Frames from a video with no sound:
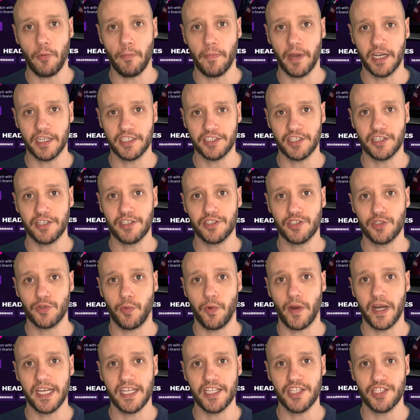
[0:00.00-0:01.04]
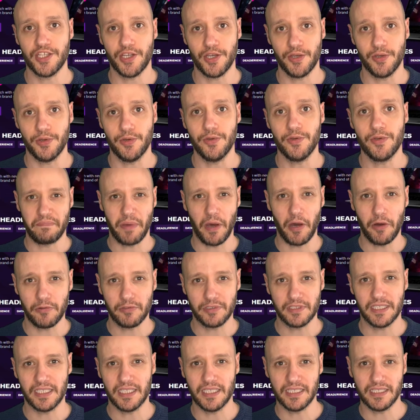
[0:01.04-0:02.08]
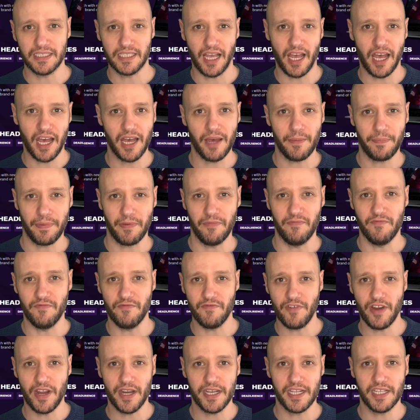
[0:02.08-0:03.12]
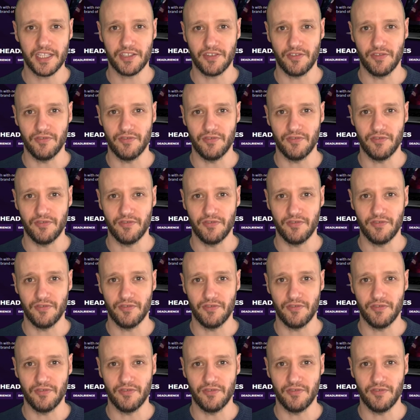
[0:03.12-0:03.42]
Manager 22, pulses up and ready to